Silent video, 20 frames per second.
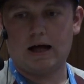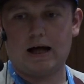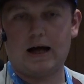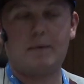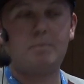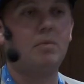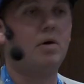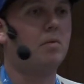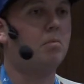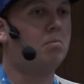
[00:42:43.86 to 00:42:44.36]

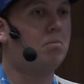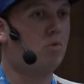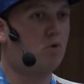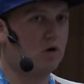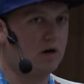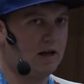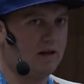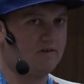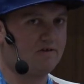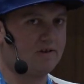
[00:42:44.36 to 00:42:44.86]
I'm
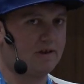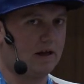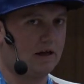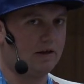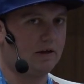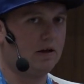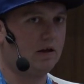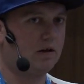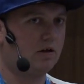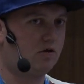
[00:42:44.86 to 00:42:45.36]
more or less
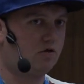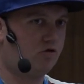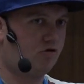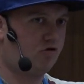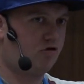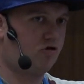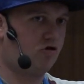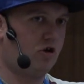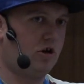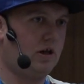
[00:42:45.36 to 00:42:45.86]
done.
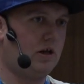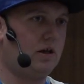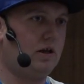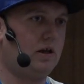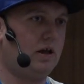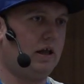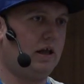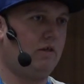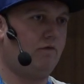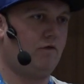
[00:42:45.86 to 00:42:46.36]

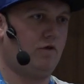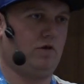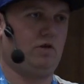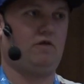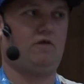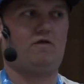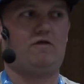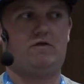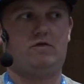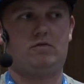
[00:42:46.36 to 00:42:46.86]
3
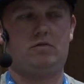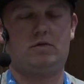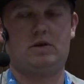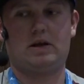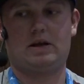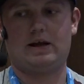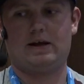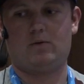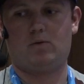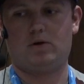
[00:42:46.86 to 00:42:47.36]
events
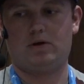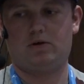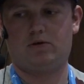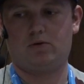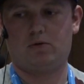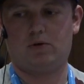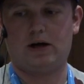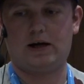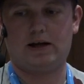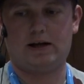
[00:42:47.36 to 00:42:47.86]
that I want
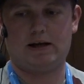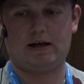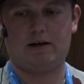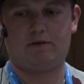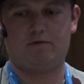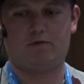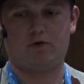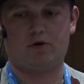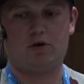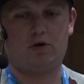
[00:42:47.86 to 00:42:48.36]
to
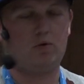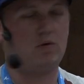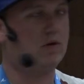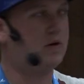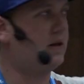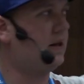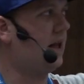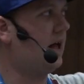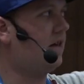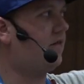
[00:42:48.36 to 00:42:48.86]
highlight for you.
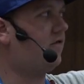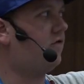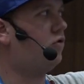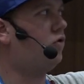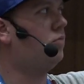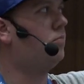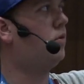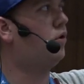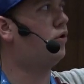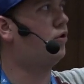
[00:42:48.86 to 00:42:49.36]
That's
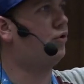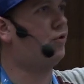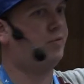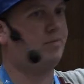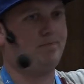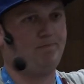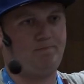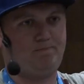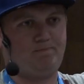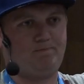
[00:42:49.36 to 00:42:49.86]
tomorrow,
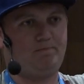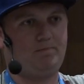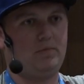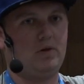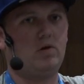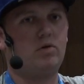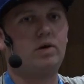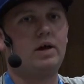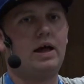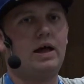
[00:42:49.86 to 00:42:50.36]

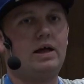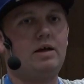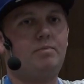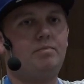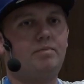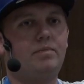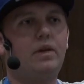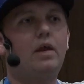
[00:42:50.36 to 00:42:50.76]
okay?